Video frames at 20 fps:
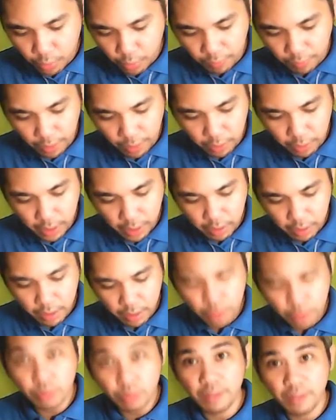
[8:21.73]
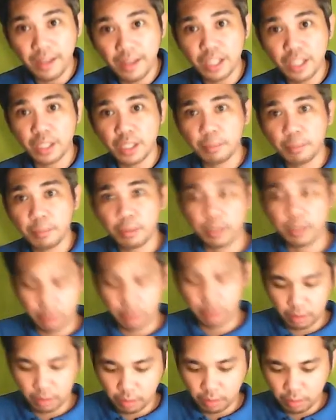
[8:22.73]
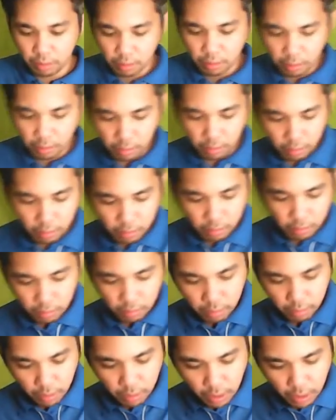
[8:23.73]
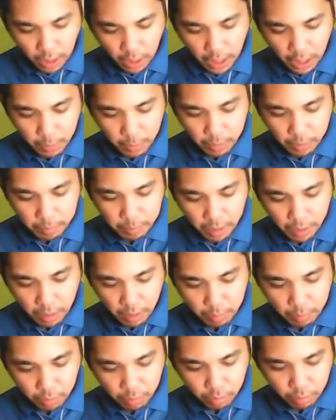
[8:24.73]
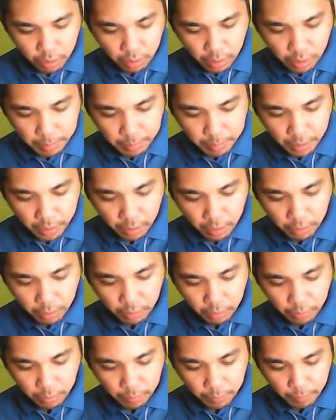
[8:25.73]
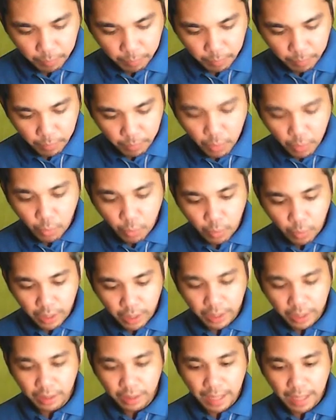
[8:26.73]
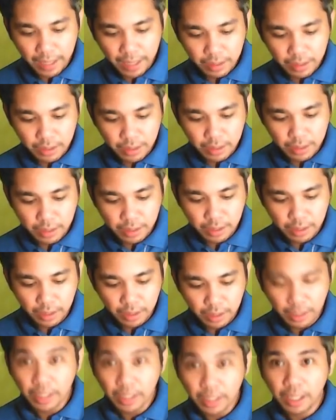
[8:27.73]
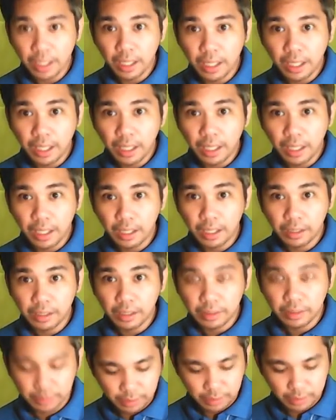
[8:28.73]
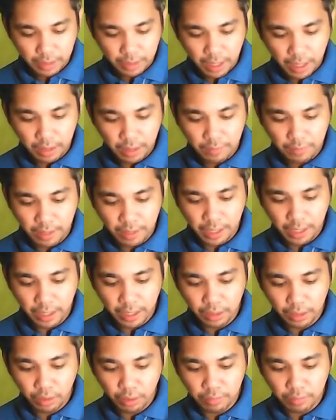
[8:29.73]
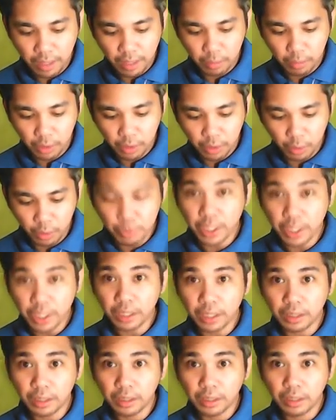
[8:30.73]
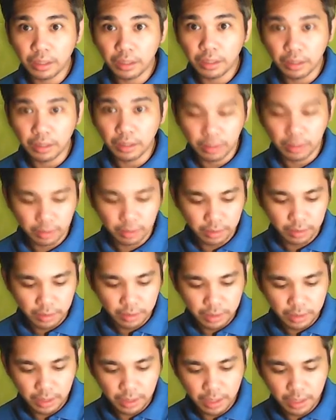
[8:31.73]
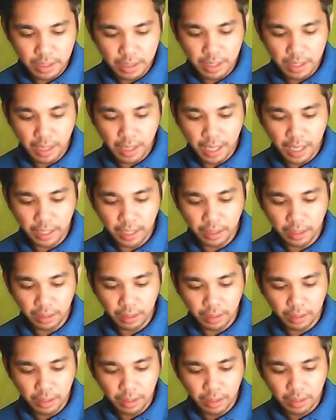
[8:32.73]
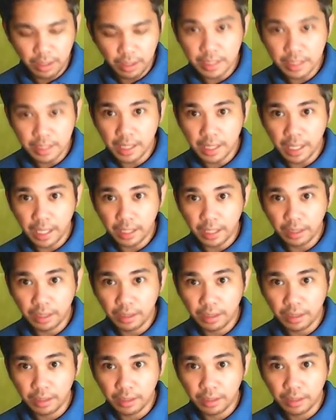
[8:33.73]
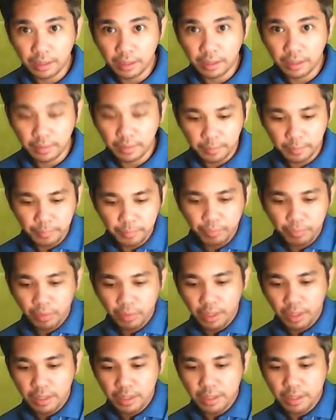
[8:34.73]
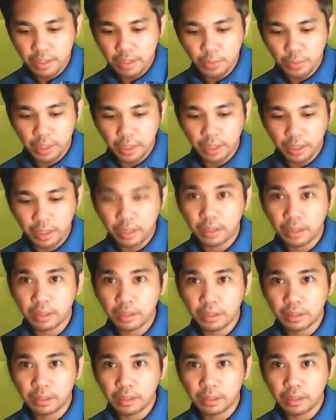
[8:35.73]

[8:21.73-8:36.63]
So if I connect this to the vanishing point, I will be able to determine where it lands at the far end of our object. See, this is the line. This line is this one.